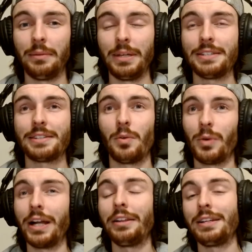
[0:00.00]
is that
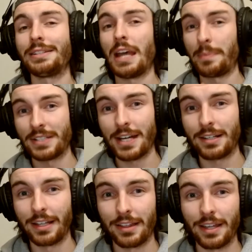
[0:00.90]
while it is
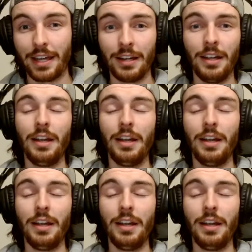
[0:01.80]
episodic like that,